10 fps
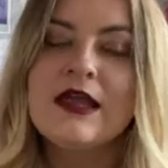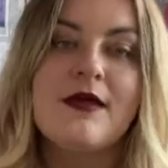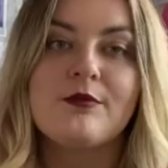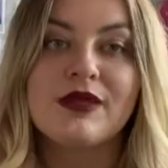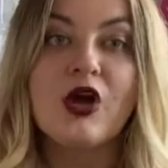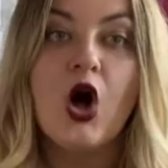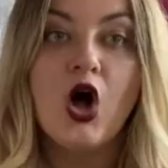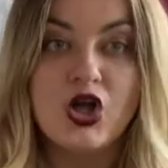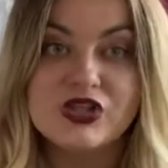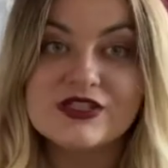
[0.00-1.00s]

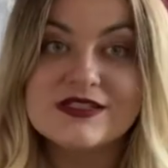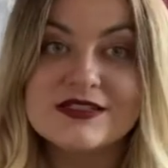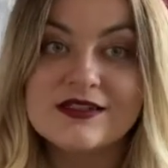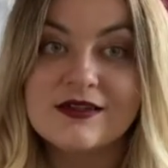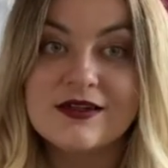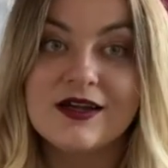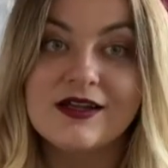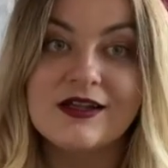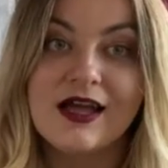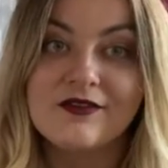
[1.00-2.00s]
because I'm
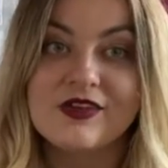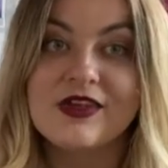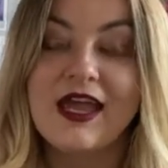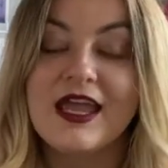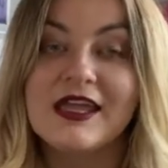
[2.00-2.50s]
having an